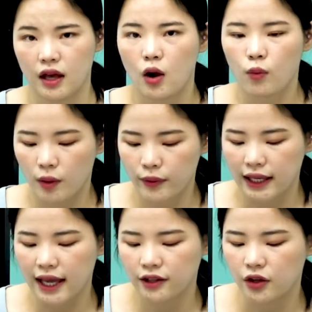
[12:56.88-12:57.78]
What we
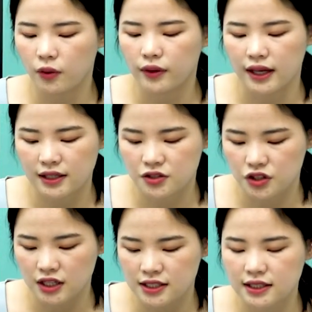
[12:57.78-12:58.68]
can know is
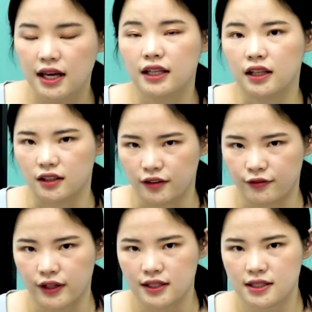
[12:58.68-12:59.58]
just the
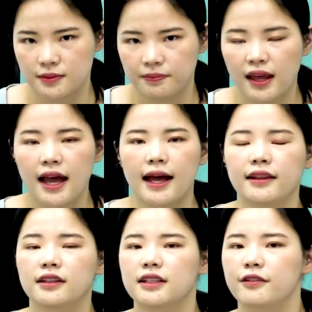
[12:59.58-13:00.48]
difference.
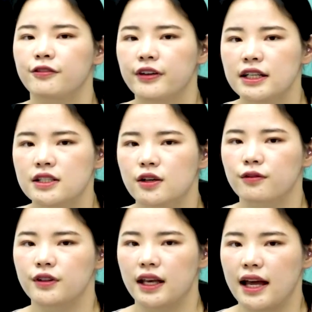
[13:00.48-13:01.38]
And the difference
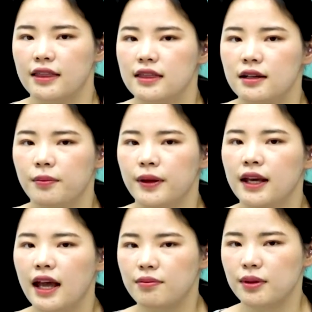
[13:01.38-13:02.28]
of the enthalpy
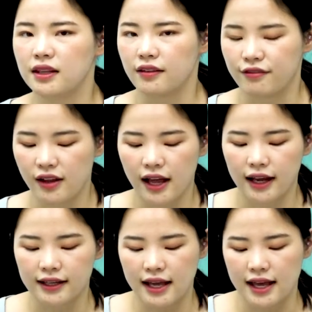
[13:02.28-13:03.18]
can be
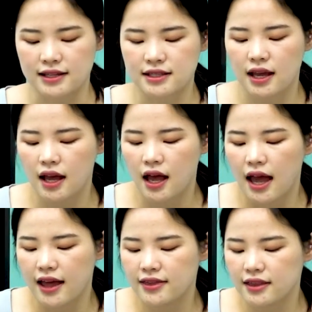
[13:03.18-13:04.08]
defined as
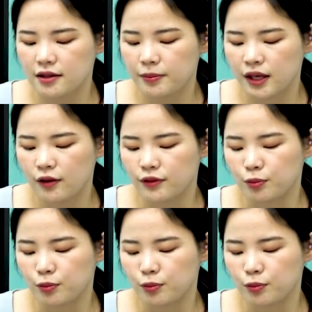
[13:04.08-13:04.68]
enthalpy of the